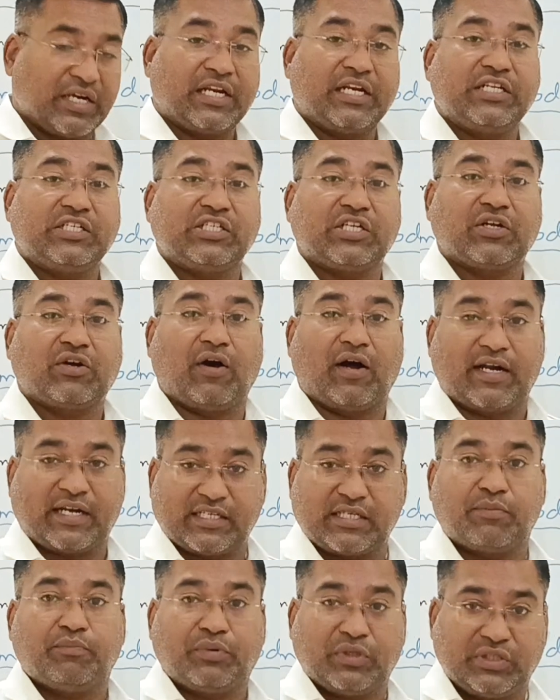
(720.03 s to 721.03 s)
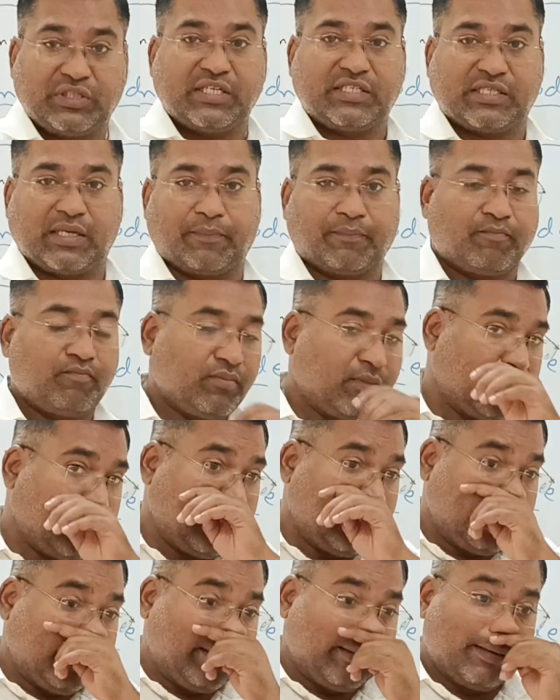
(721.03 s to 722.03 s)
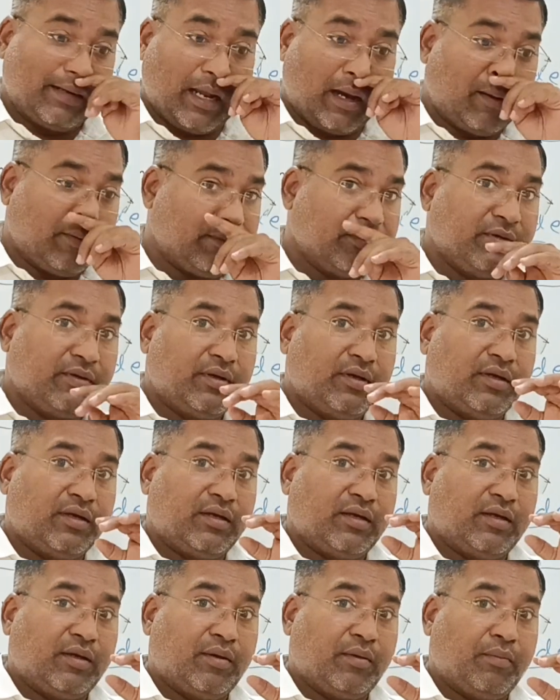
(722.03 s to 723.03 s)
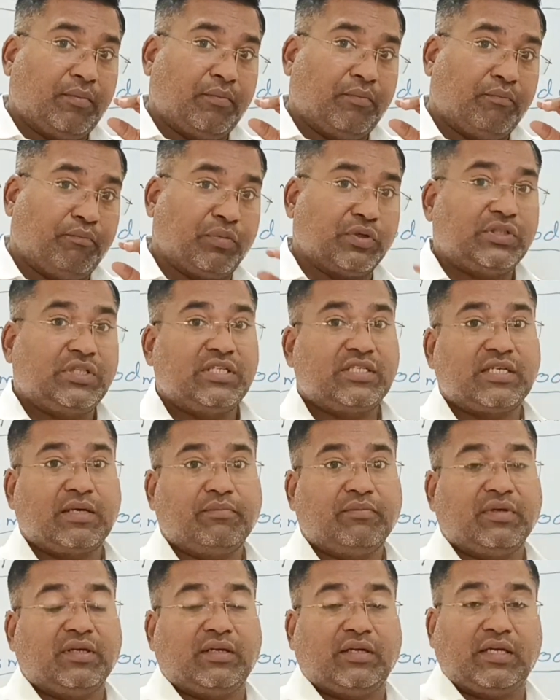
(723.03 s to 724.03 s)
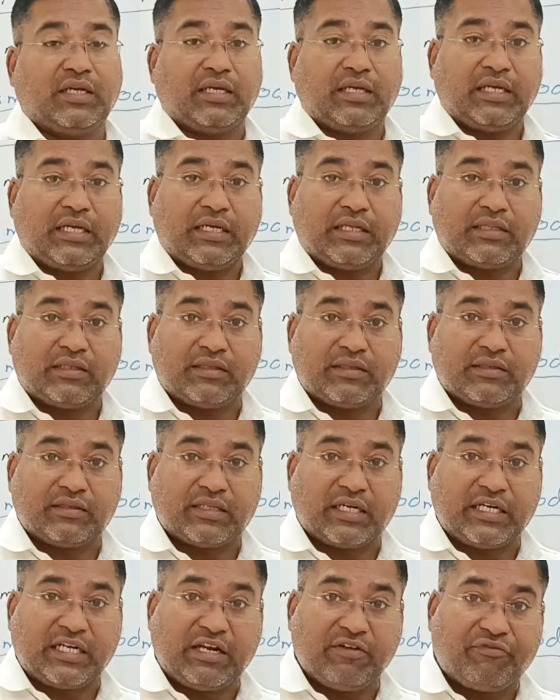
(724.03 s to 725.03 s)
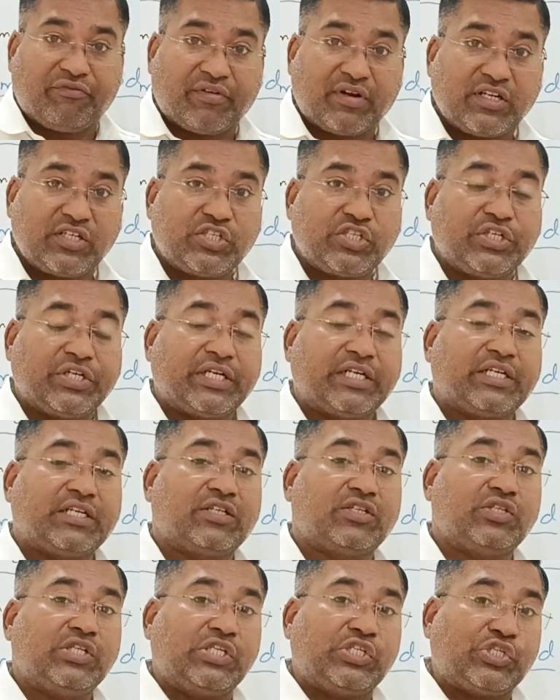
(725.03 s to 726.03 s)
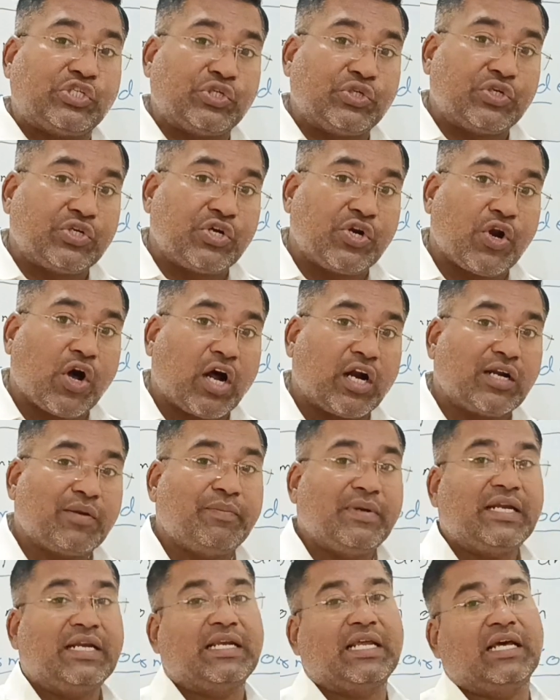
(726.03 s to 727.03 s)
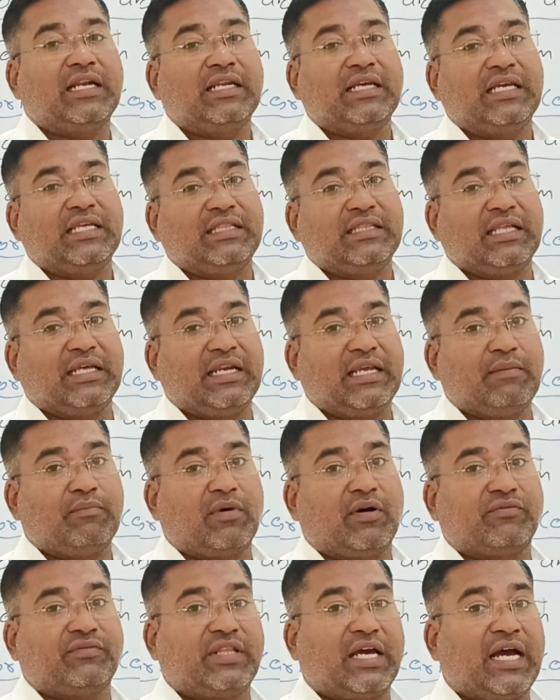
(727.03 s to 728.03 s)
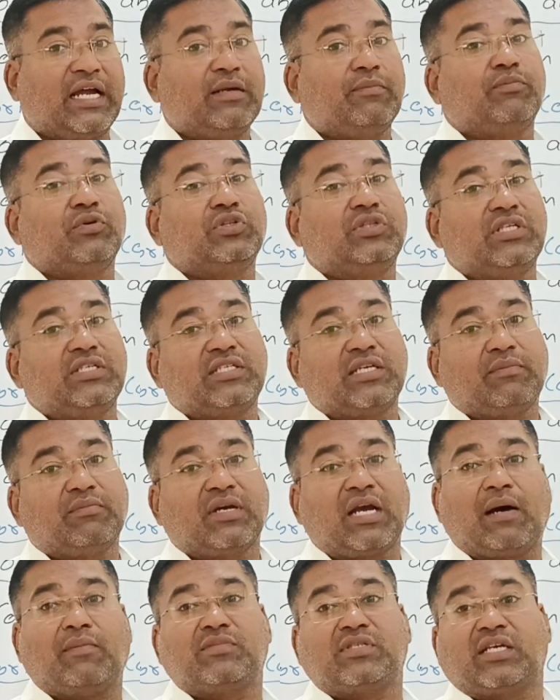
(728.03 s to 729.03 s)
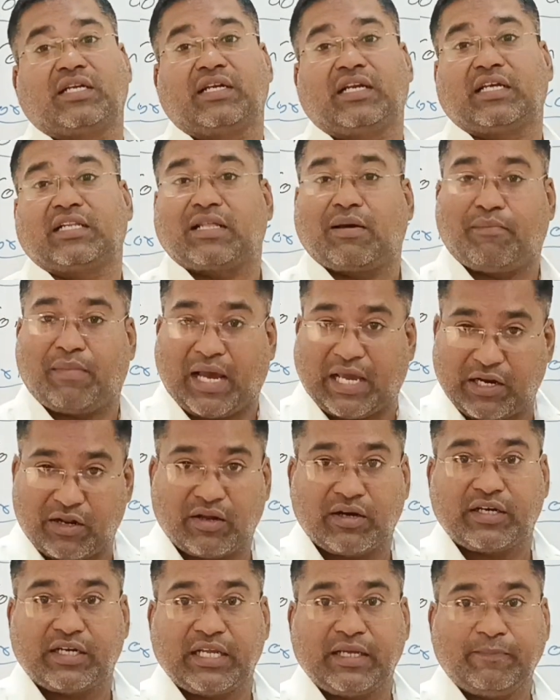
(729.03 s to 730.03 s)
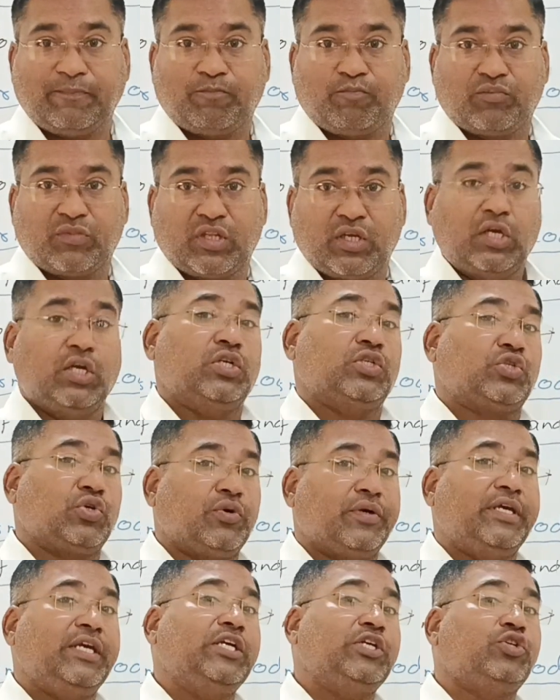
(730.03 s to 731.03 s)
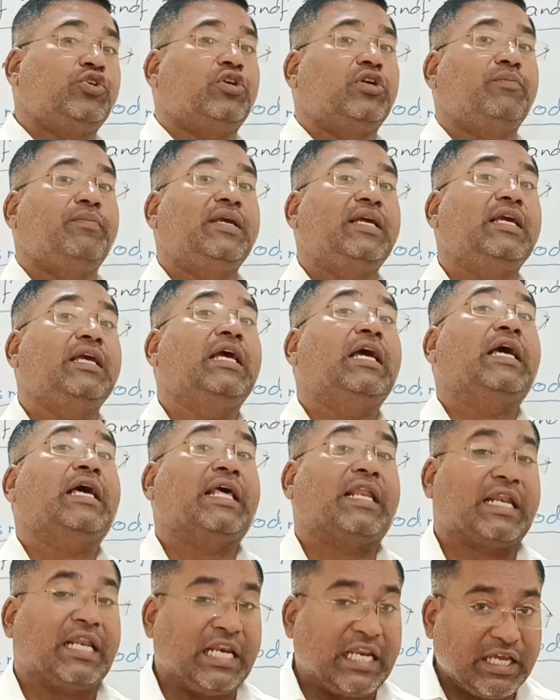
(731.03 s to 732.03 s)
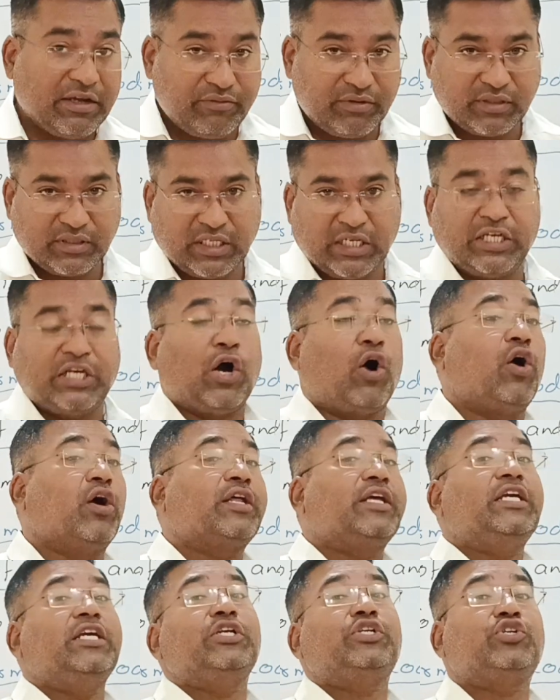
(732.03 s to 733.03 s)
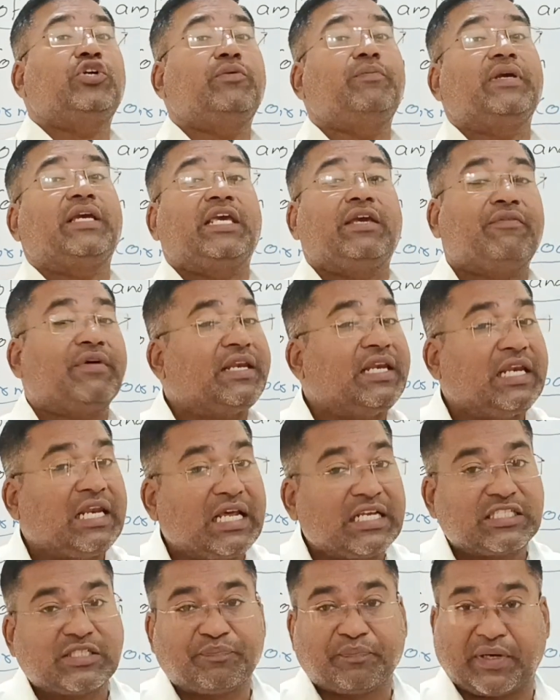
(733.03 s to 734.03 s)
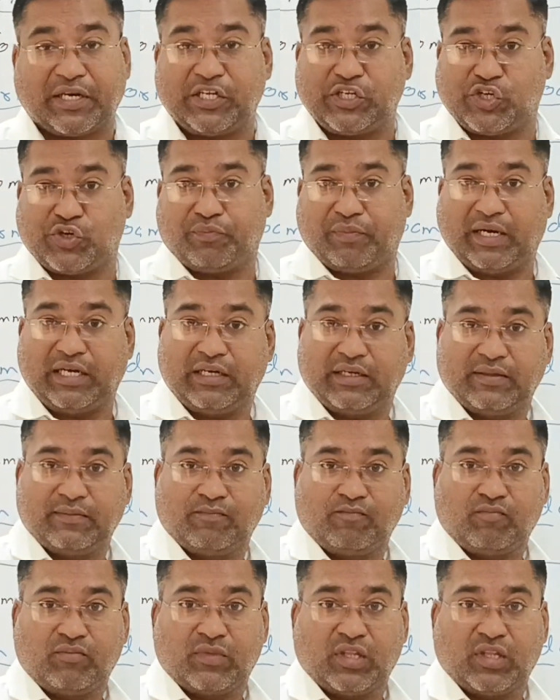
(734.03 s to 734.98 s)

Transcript: the religion called as a Buddhism. Now, Buddhism, the differentiate should not be done in the name of that. Buddhism comes under the minority, so he should be relieved or he should be given less punishment.